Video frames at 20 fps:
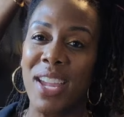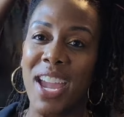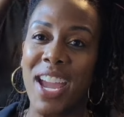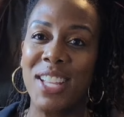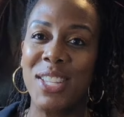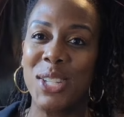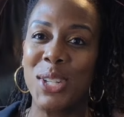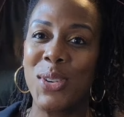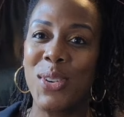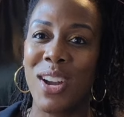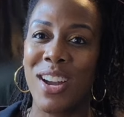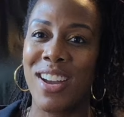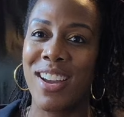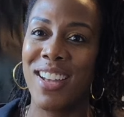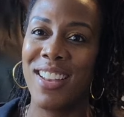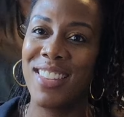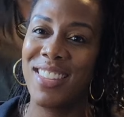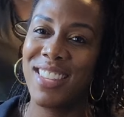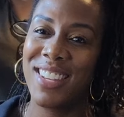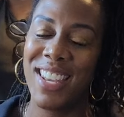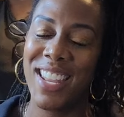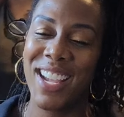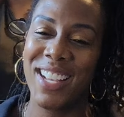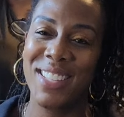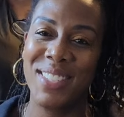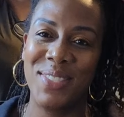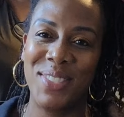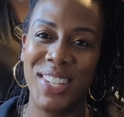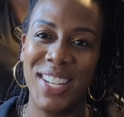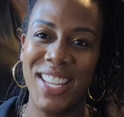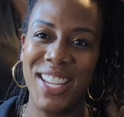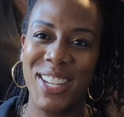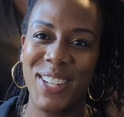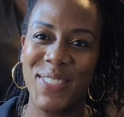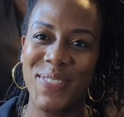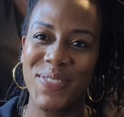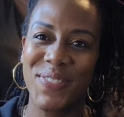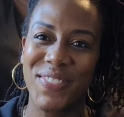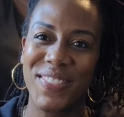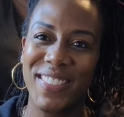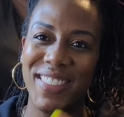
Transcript: catch you on the next video.